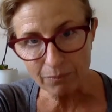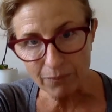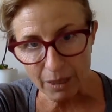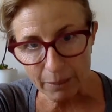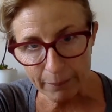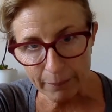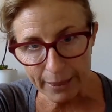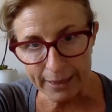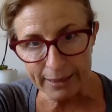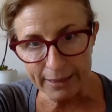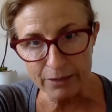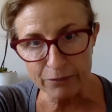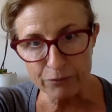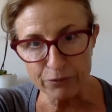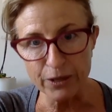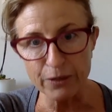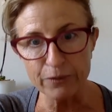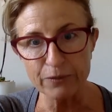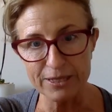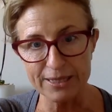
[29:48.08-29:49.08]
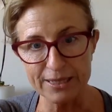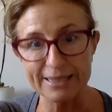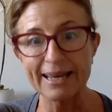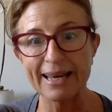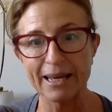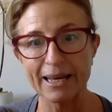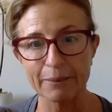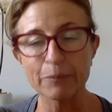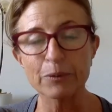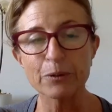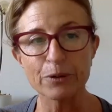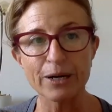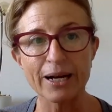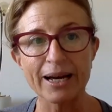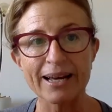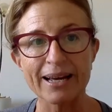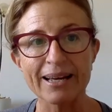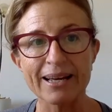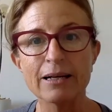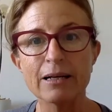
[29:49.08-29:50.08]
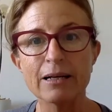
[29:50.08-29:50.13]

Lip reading: Melody felt the same, okay.